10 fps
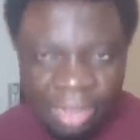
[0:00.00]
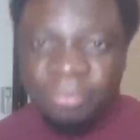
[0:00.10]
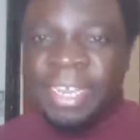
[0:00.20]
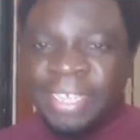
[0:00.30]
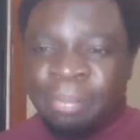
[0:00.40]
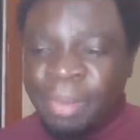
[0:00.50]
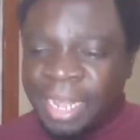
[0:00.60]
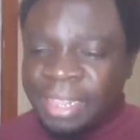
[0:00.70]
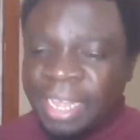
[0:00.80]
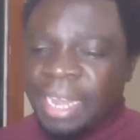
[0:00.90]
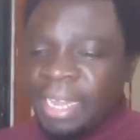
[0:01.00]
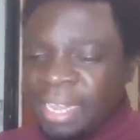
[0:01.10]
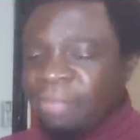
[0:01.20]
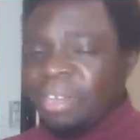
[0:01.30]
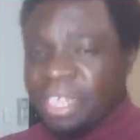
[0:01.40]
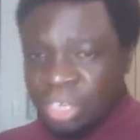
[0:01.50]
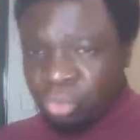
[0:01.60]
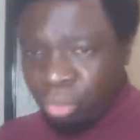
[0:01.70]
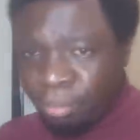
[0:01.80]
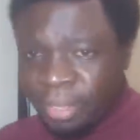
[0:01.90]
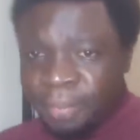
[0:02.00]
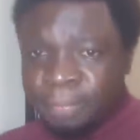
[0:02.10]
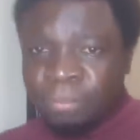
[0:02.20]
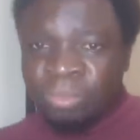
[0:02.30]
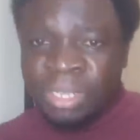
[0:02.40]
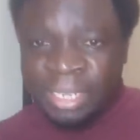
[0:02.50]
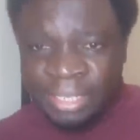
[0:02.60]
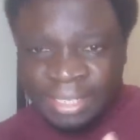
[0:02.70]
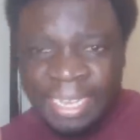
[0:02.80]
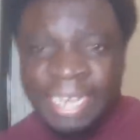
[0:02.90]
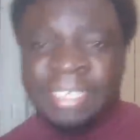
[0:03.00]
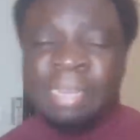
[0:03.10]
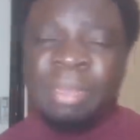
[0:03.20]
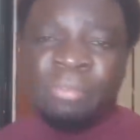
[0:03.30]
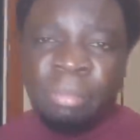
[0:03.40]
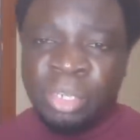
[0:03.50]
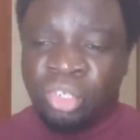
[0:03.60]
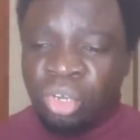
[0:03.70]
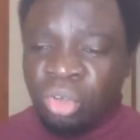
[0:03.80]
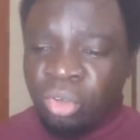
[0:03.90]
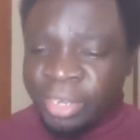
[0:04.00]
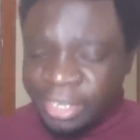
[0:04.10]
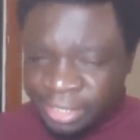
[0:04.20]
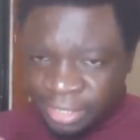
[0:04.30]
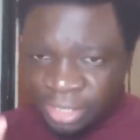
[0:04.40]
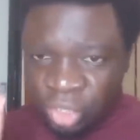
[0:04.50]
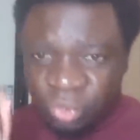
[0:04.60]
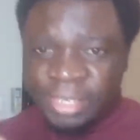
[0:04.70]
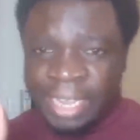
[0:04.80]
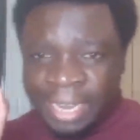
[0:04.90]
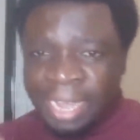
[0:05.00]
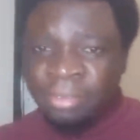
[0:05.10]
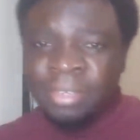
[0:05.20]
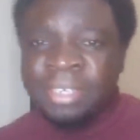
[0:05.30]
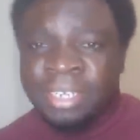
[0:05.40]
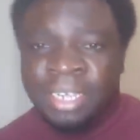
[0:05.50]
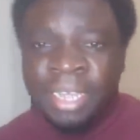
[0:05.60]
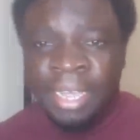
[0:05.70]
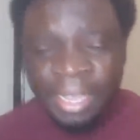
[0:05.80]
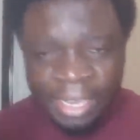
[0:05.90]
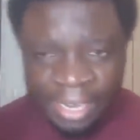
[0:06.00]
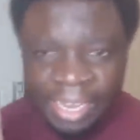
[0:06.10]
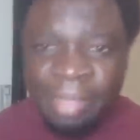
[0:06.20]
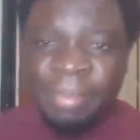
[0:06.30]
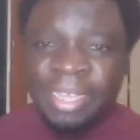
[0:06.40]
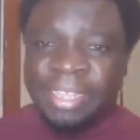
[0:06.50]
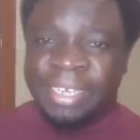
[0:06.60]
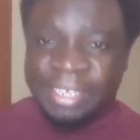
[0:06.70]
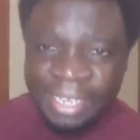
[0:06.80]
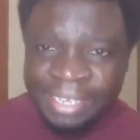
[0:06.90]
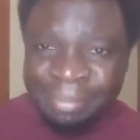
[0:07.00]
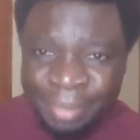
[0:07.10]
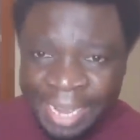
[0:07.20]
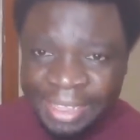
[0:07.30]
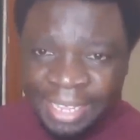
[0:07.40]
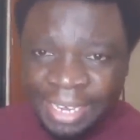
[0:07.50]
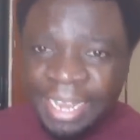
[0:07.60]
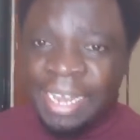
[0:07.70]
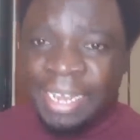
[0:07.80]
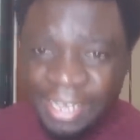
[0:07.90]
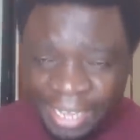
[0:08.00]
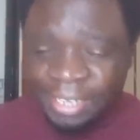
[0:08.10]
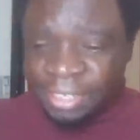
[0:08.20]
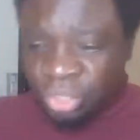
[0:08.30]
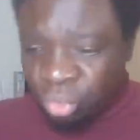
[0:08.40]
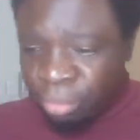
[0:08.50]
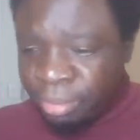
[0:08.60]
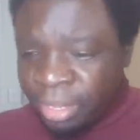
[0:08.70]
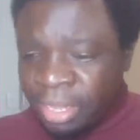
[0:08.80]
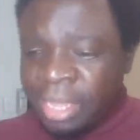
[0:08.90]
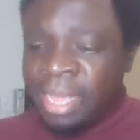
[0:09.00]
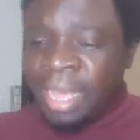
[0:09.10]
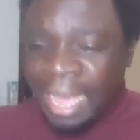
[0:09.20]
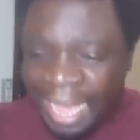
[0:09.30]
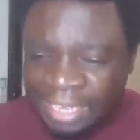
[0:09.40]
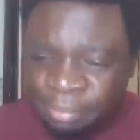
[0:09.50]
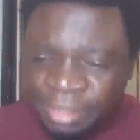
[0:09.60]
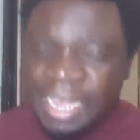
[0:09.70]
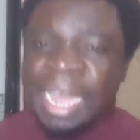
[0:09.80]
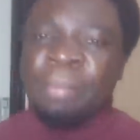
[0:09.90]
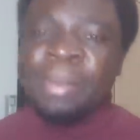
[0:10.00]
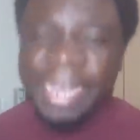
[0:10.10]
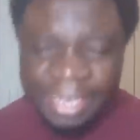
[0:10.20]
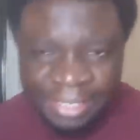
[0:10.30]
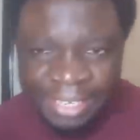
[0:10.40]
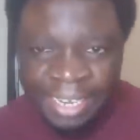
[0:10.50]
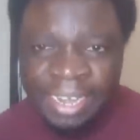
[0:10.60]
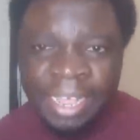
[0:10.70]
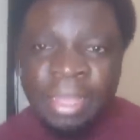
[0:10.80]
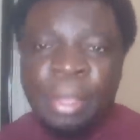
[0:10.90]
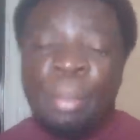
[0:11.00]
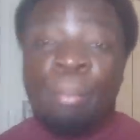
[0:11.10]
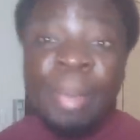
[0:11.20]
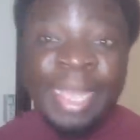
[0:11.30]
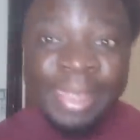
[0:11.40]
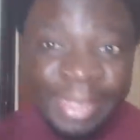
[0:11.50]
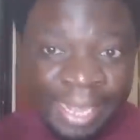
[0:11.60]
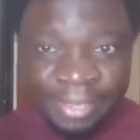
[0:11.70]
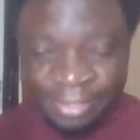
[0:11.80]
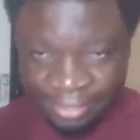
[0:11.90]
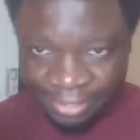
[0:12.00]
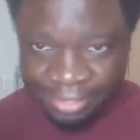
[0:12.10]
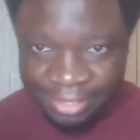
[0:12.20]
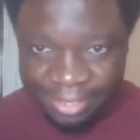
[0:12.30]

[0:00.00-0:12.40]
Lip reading: after his brother David Itumbi shared some information on his Twitter account claiming that his brother Dennis Itumbi has been abducted by thugs.